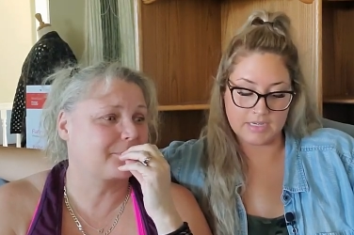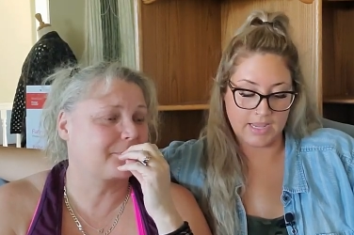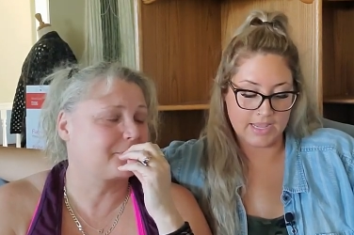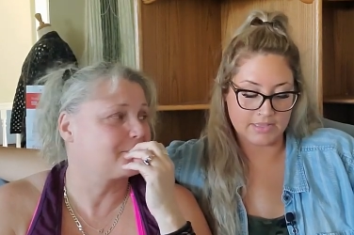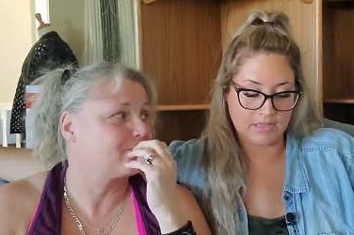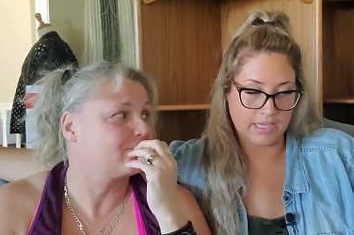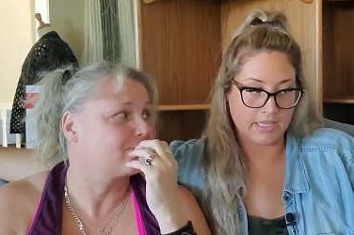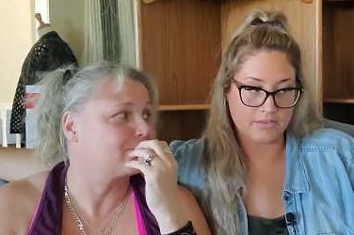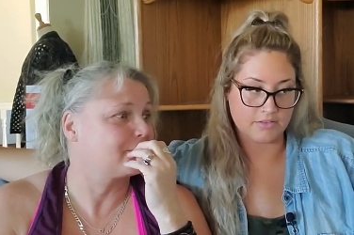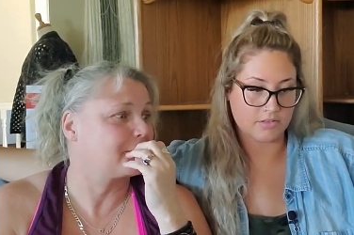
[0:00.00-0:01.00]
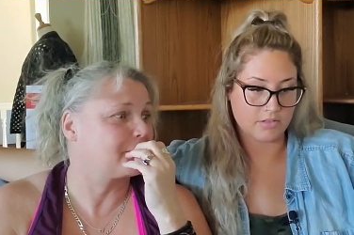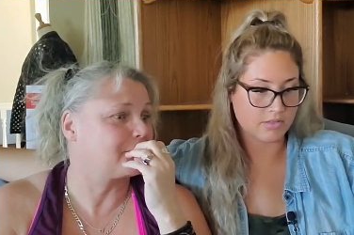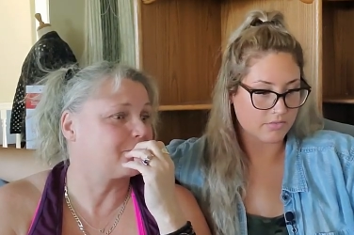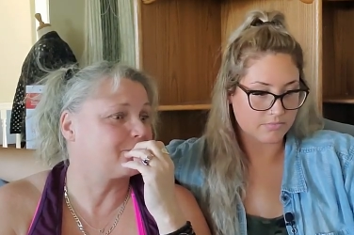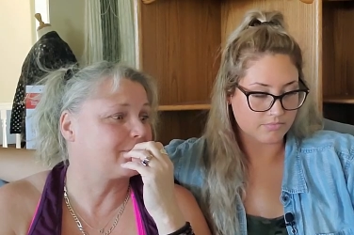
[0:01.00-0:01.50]
Speaker 1: had like
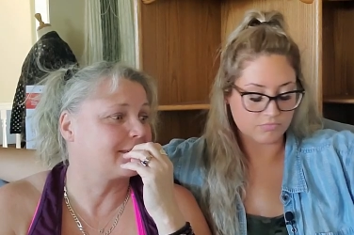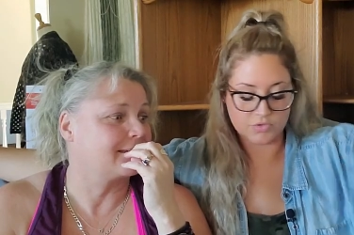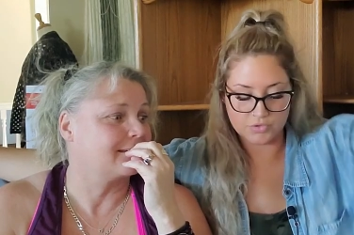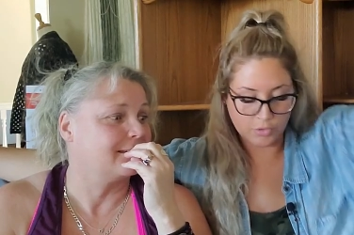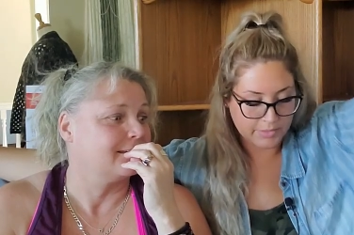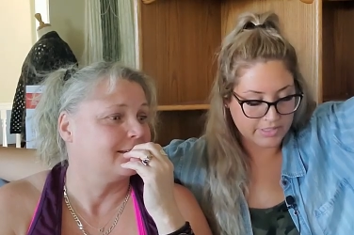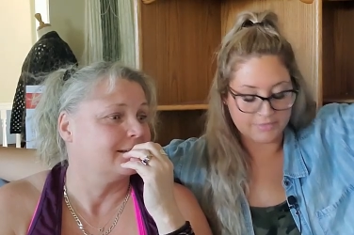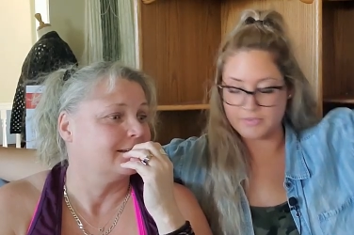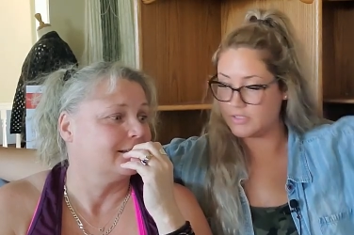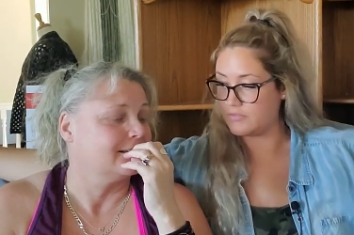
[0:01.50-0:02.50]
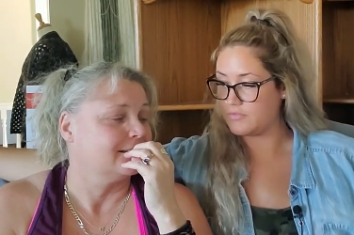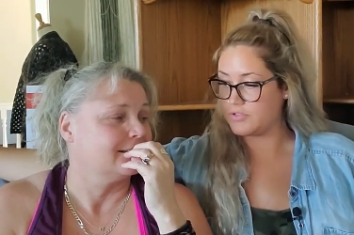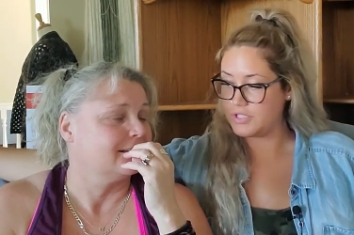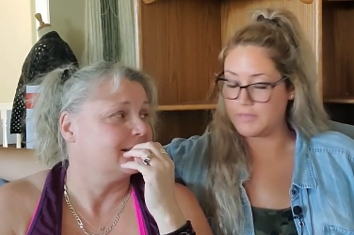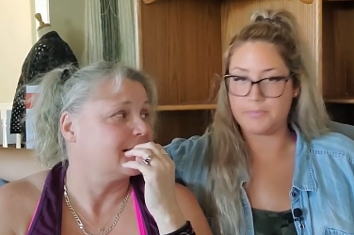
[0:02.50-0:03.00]
so many different
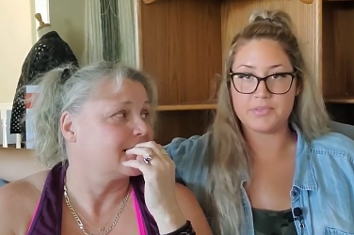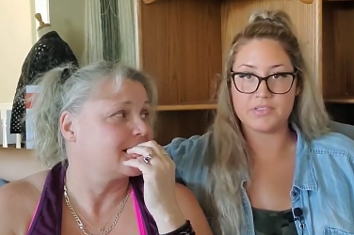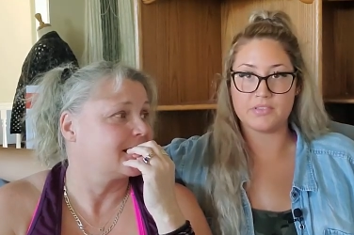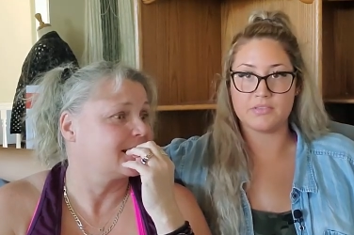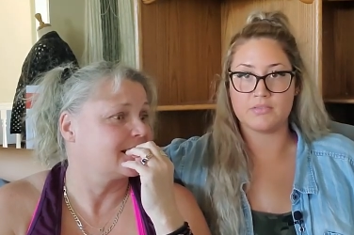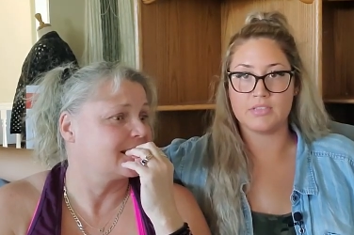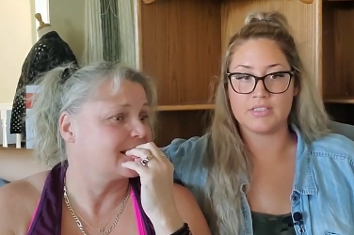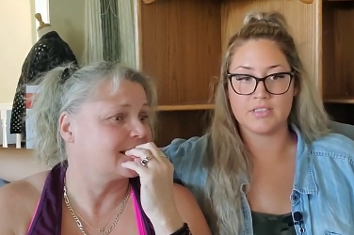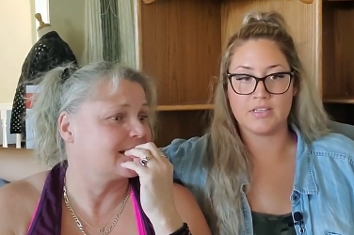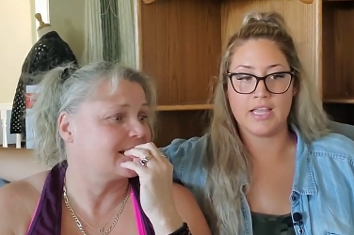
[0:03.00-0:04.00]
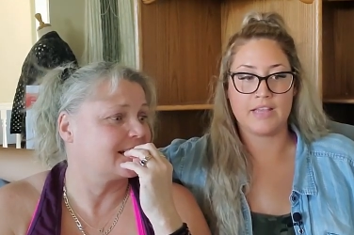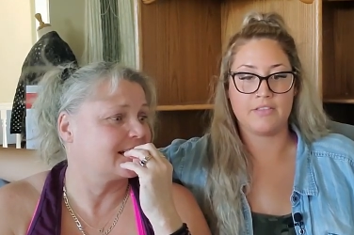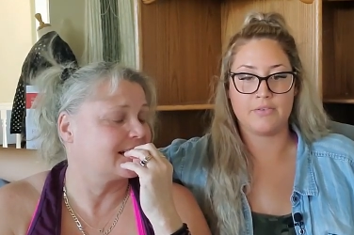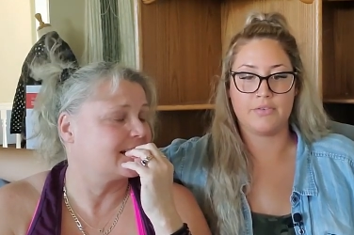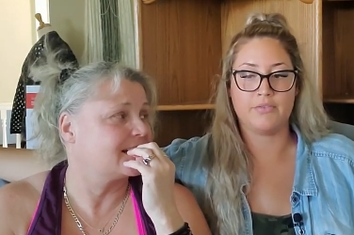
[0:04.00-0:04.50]
chips and this and that
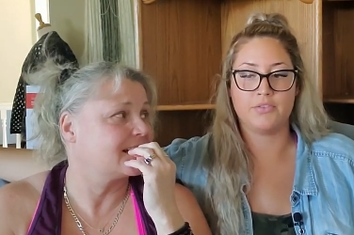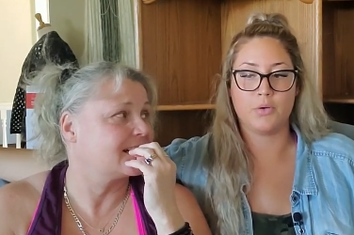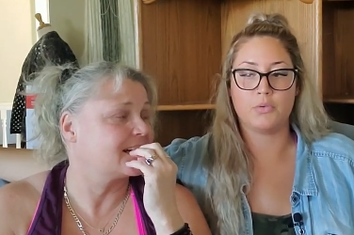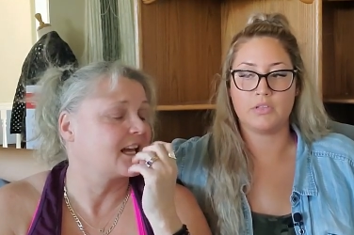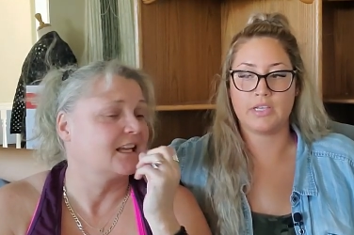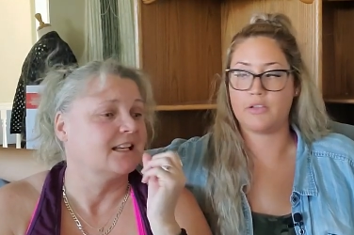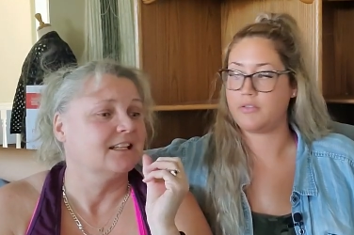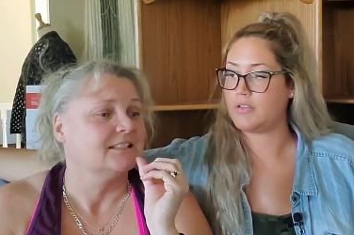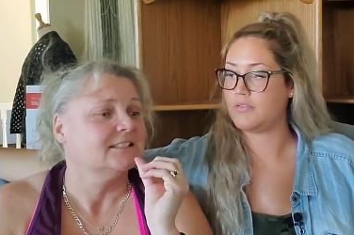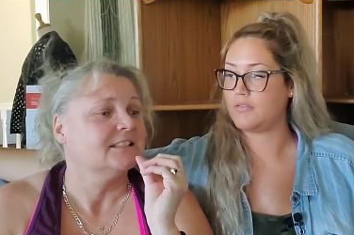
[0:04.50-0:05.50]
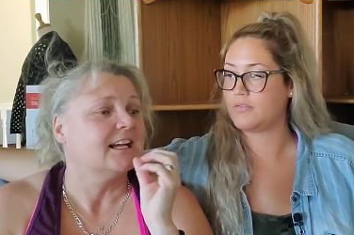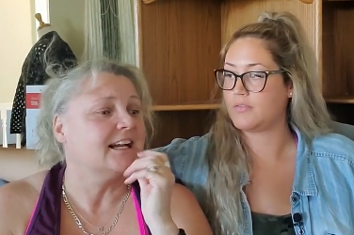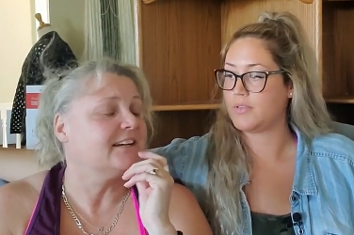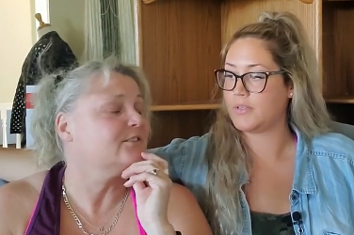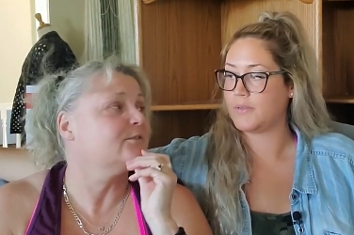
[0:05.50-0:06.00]
that are totally healthy.
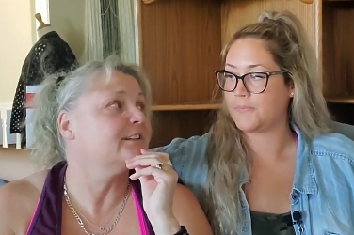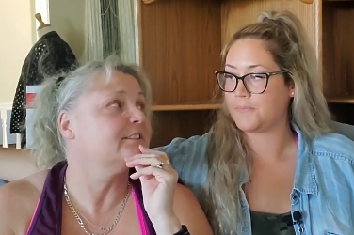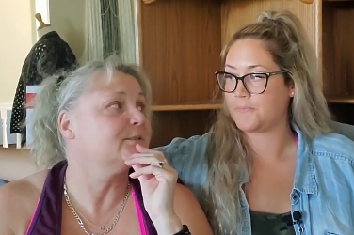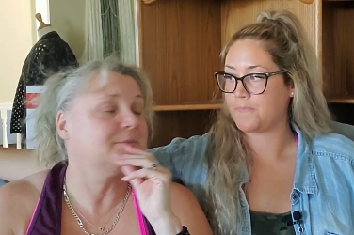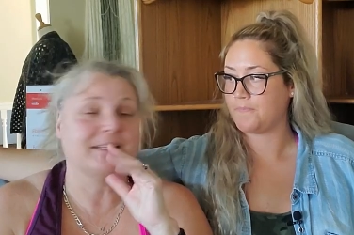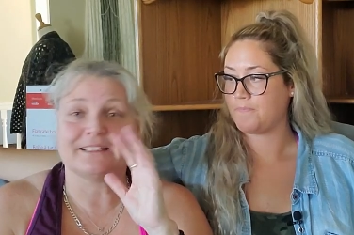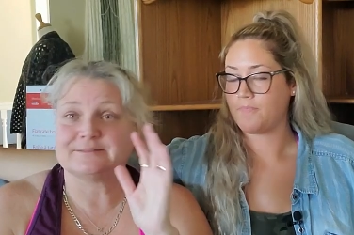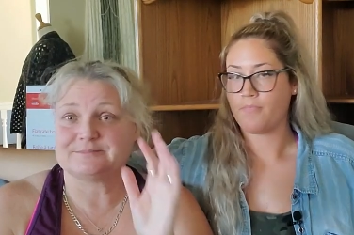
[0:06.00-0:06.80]
I haven't
Speaker 2: found them yet.